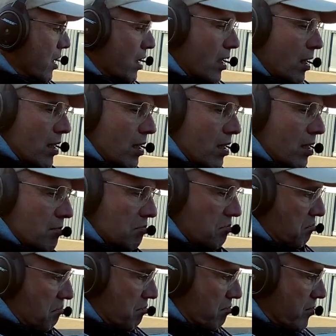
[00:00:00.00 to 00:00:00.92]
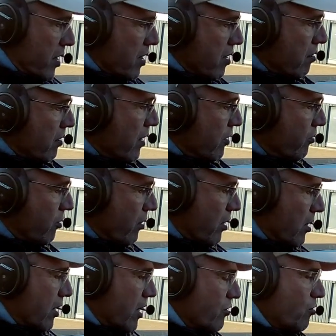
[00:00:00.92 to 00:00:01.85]
Yeah, let's
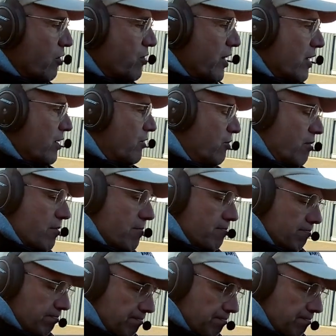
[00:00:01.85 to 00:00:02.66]
do the checklist.